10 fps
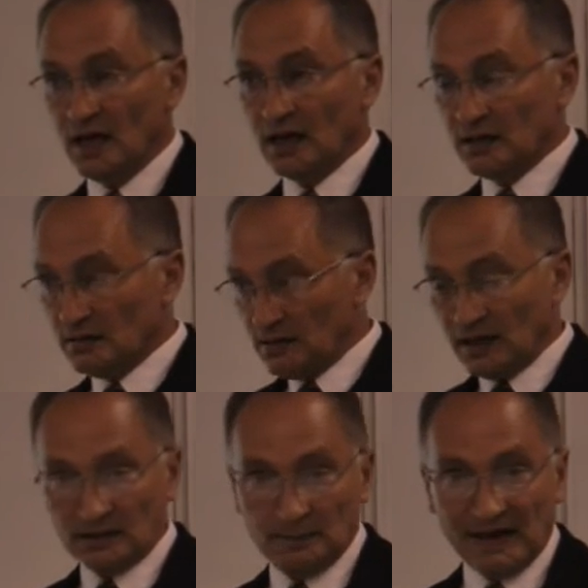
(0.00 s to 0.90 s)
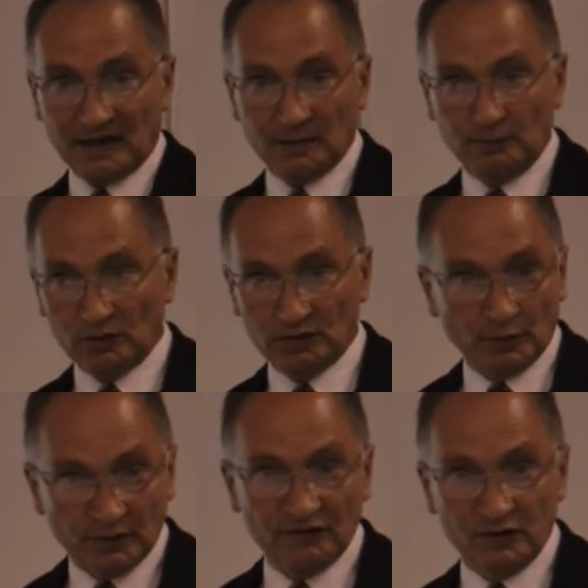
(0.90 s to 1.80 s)
at the back of the book, the
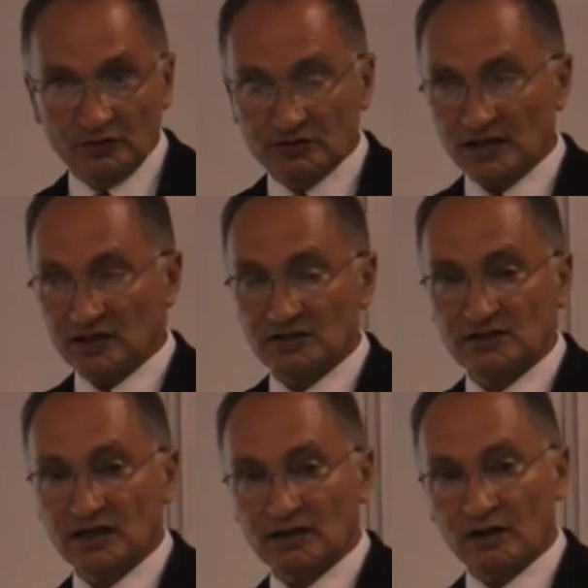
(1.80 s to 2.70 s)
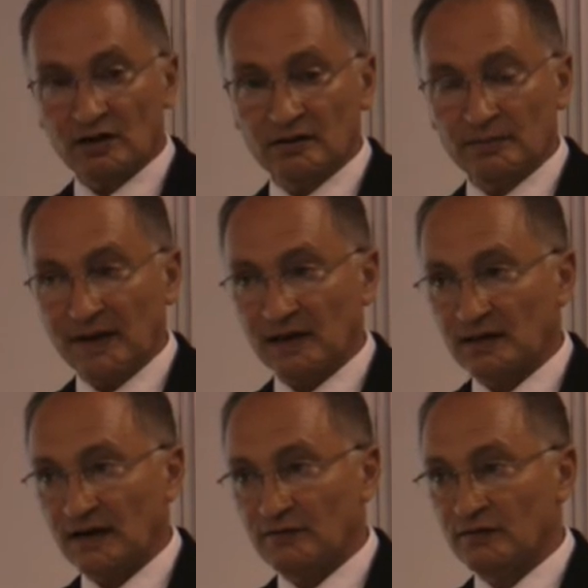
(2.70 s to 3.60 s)
reviews that you see on the
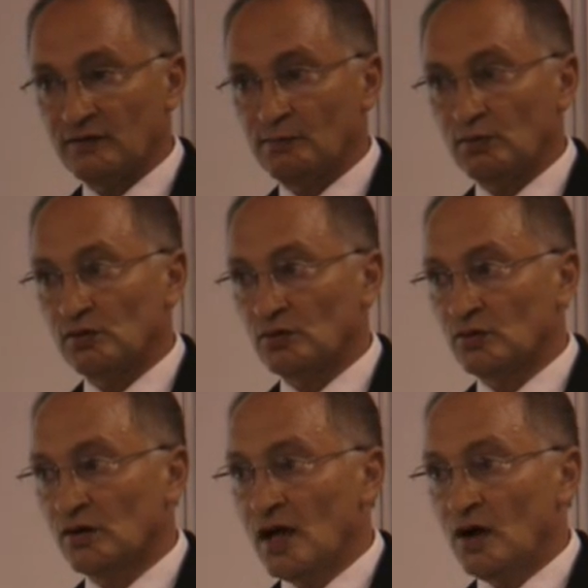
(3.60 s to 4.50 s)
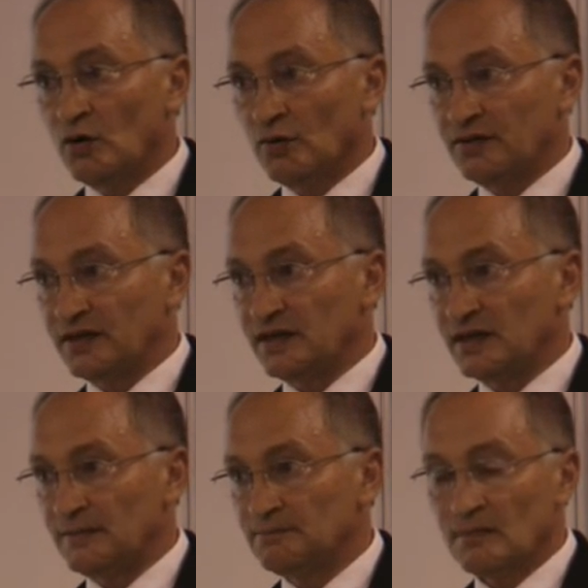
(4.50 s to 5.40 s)
back cover of a book, or
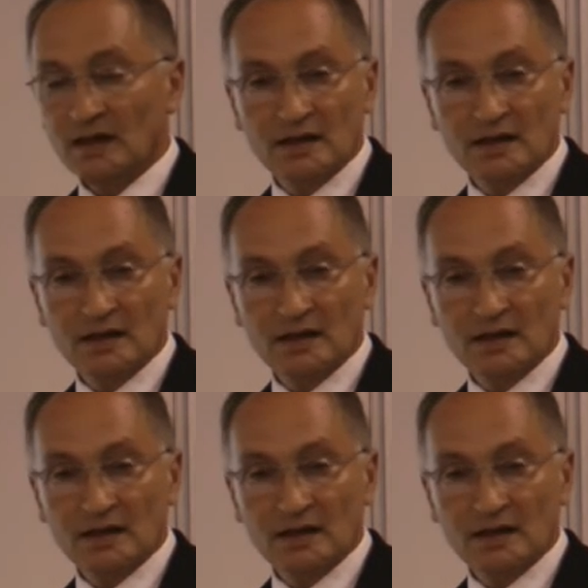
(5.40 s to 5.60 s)
the